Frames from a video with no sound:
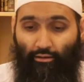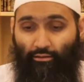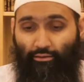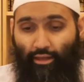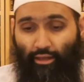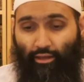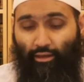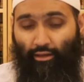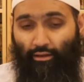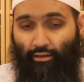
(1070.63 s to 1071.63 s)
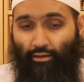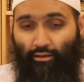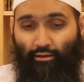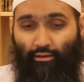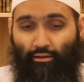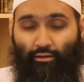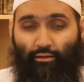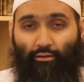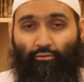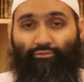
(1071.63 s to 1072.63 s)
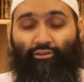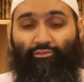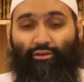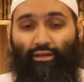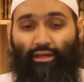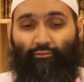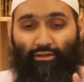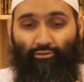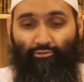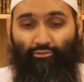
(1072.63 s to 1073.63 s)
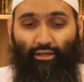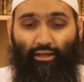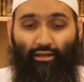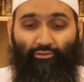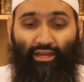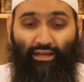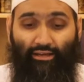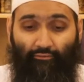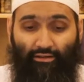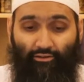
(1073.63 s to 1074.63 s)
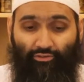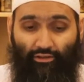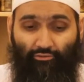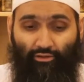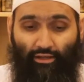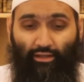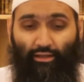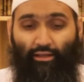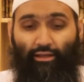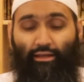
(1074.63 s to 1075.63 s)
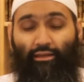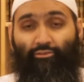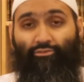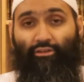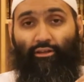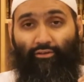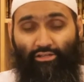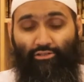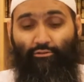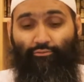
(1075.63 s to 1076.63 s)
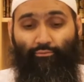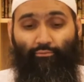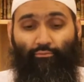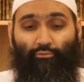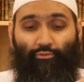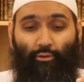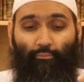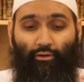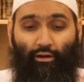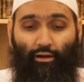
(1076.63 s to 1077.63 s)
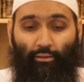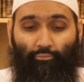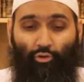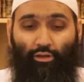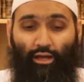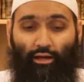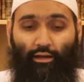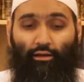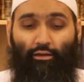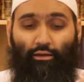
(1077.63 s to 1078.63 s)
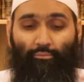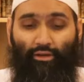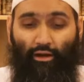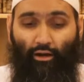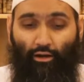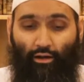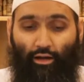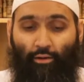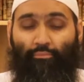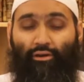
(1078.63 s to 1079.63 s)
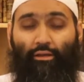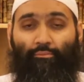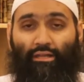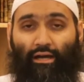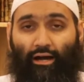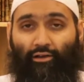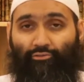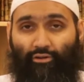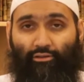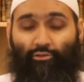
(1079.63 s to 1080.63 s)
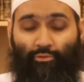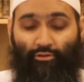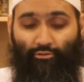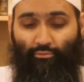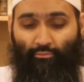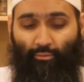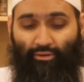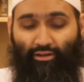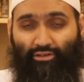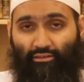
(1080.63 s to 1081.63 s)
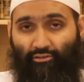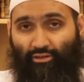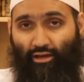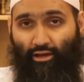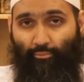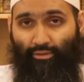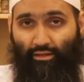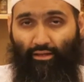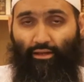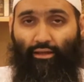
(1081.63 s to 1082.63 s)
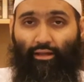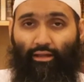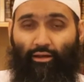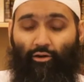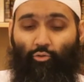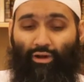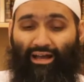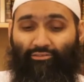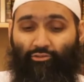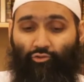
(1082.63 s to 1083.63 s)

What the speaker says: the first evidence. Second evidence is the narration from Abdullah ibn Amr ibn al-As. Remember I said the Sahabi who has this